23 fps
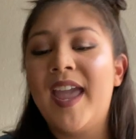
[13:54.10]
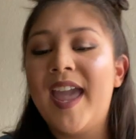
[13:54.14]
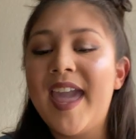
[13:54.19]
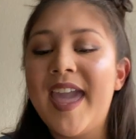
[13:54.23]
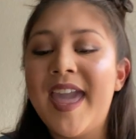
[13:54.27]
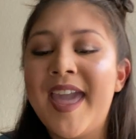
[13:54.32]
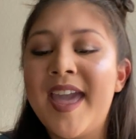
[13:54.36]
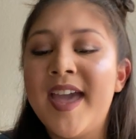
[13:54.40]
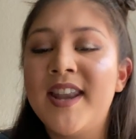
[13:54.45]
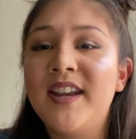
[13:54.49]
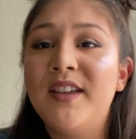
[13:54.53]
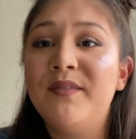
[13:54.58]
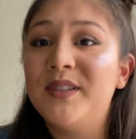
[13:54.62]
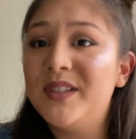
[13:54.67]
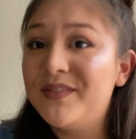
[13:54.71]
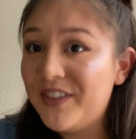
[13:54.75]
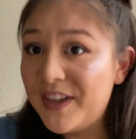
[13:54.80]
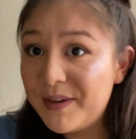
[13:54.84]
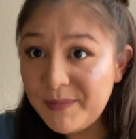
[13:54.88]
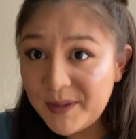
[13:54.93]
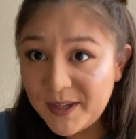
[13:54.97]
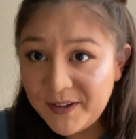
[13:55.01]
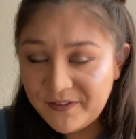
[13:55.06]
and it was a
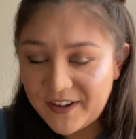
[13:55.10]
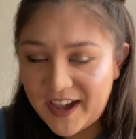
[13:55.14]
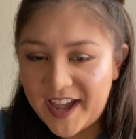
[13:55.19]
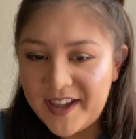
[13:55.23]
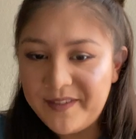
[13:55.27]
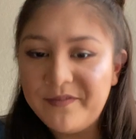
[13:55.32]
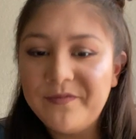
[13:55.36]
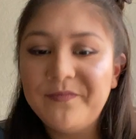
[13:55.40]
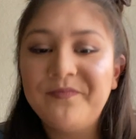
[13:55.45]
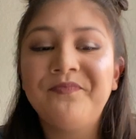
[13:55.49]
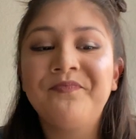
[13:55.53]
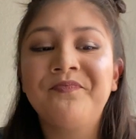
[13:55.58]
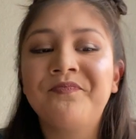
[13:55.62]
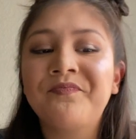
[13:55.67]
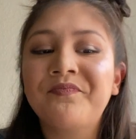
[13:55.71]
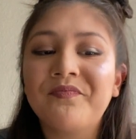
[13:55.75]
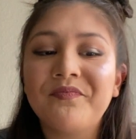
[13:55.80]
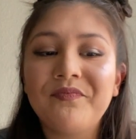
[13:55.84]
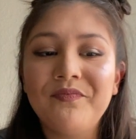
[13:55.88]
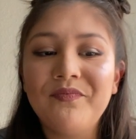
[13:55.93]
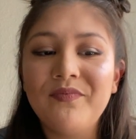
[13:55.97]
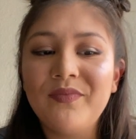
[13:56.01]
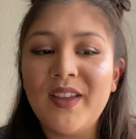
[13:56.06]
family of
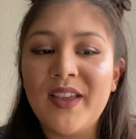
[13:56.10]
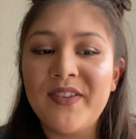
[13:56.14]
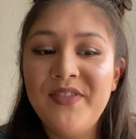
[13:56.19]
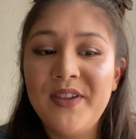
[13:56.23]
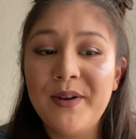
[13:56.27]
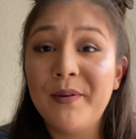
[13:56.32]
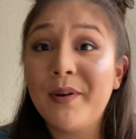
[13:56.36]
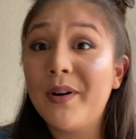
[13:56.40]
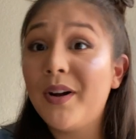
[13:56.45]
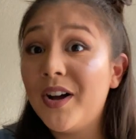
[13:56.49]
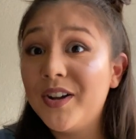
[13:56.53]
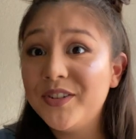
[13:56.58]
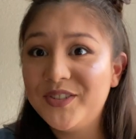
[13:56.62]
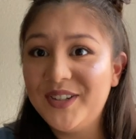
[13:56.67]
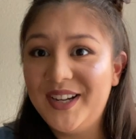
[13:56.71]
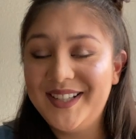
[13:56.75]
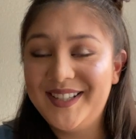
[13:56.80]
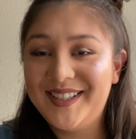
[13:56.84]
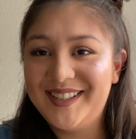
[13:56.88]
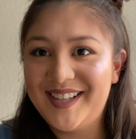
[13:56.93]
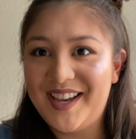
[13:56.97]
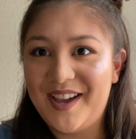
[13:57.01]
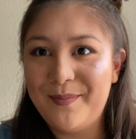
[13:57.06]
5. They were all
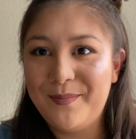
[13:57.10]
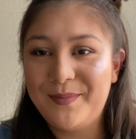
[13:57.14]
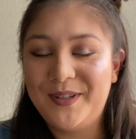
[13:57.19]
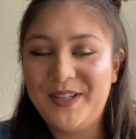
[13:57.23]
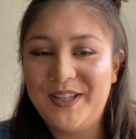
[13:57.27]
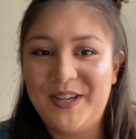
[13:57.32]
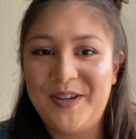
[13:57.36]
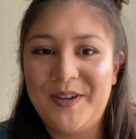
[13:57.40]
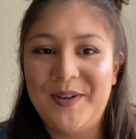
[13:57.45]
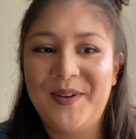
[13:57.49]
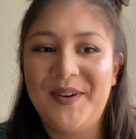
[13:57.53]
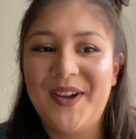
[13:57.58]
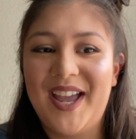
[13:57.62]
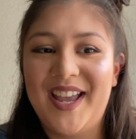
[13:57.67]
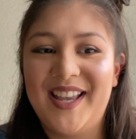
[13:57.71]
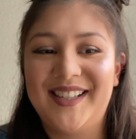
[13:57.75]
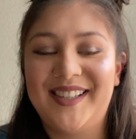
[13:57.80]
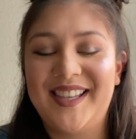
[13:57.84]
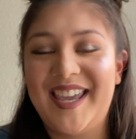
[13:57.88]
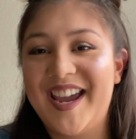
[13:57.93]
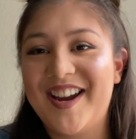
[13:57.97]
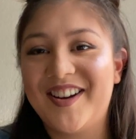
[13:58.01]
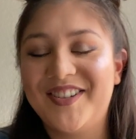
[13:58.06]
dressed up too
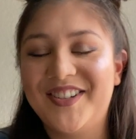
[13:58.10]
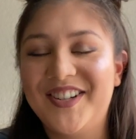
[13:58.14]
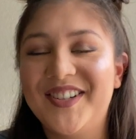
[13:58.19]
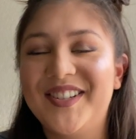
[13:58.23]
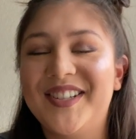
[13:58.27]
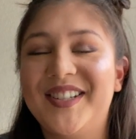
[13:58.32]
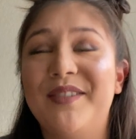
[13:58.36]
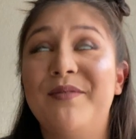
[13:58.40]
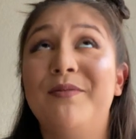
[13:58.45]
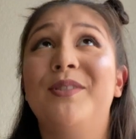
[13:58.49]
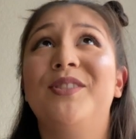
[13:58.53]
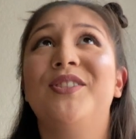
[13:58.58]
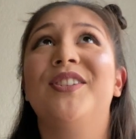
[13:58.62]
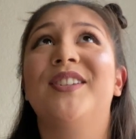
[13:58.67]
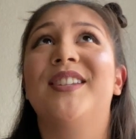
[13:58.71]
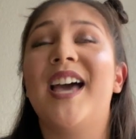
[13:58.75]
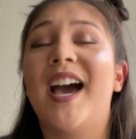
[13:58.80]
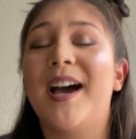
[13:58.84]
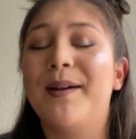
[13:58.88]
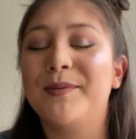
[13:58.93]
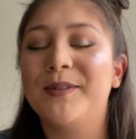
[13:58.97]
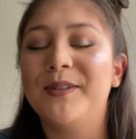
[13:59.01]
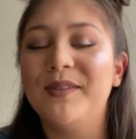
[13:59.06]
as characters, and it was just
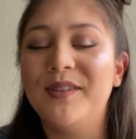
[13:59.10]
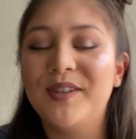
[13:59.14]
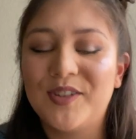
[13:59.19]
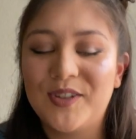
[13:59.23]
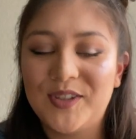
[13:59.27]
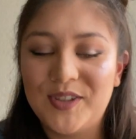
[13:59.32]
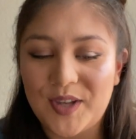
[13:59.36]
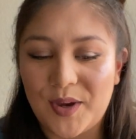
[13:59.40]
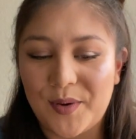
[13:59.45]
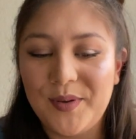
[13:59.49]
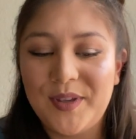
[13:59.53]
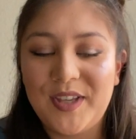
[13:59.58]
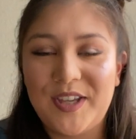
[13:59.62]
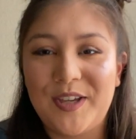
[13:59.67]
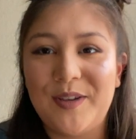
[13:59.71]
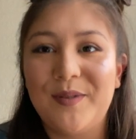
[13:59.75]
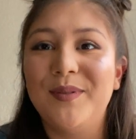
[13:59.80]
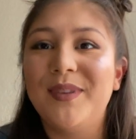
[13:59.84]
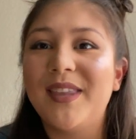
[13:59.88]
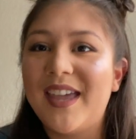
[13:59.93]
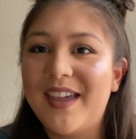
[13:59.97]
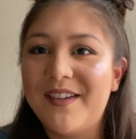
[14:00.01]
absolutely so cute. They